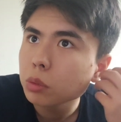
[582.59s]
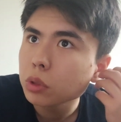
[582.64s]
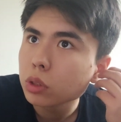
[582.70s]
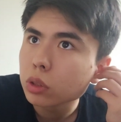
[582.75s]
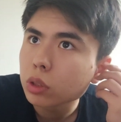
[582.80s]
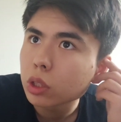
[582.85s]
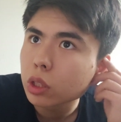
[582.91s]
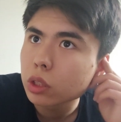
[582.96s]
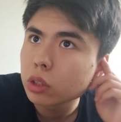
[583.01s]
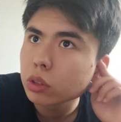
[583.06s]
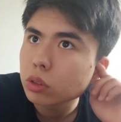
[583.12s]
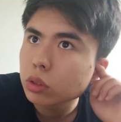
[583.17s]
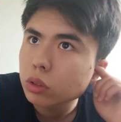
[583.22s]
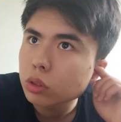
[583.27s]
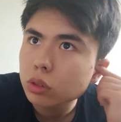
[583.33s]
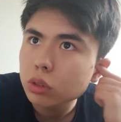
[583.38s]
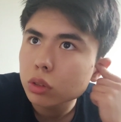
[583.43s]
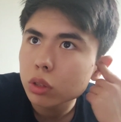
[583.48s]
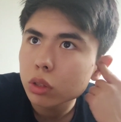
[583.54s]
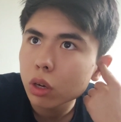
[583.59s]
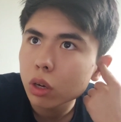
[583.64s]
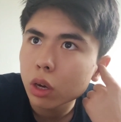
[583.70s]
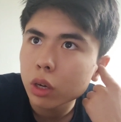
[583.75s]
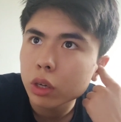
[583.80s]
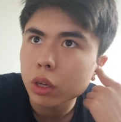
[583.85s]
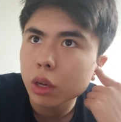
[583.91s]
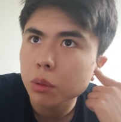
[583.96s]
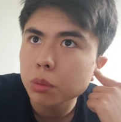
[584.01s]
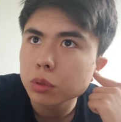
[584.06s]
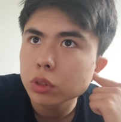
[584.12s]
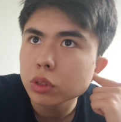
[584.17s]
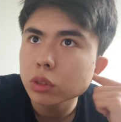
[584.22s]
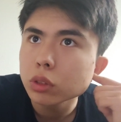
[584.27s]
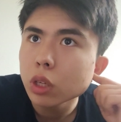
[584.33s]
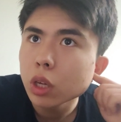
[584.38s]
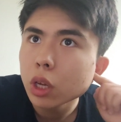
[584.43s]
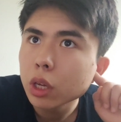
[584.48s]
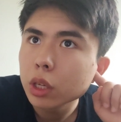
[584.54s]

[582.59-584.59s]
education, and occupation.